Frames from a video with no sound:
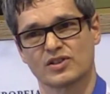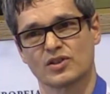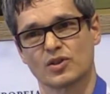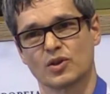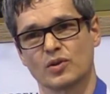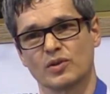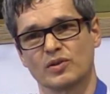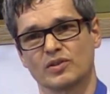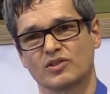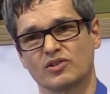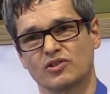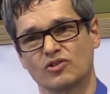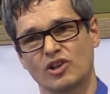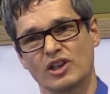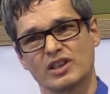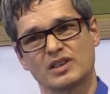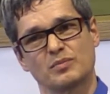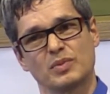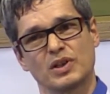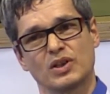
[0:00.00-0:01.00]
So
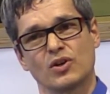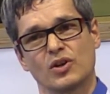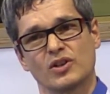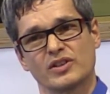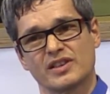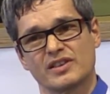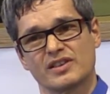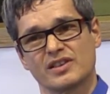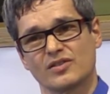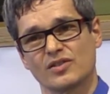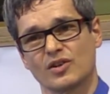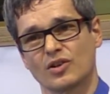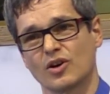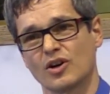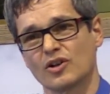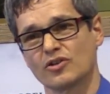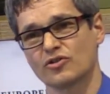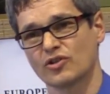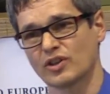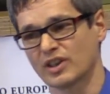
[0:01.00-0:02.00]
just because it's in the
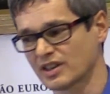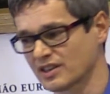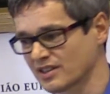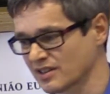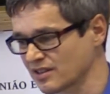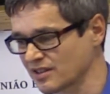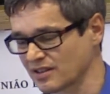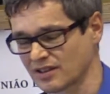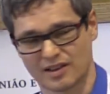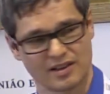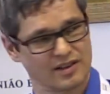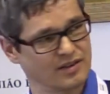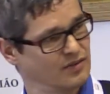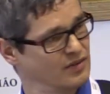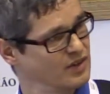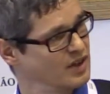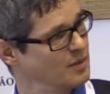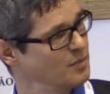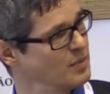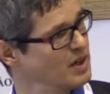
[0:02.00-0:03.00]
contract,
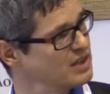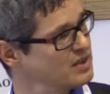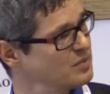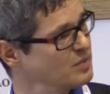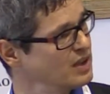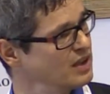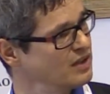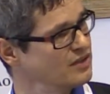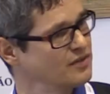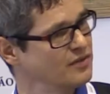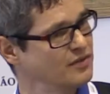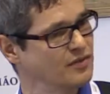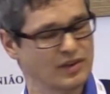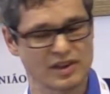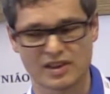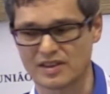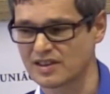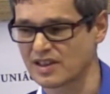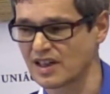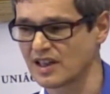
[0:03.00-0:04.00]
there must be
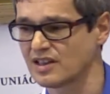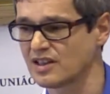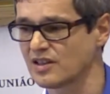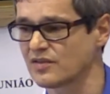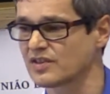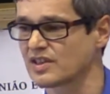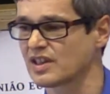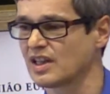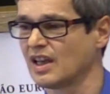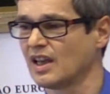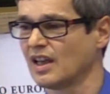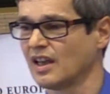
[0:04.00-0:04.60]
incentives.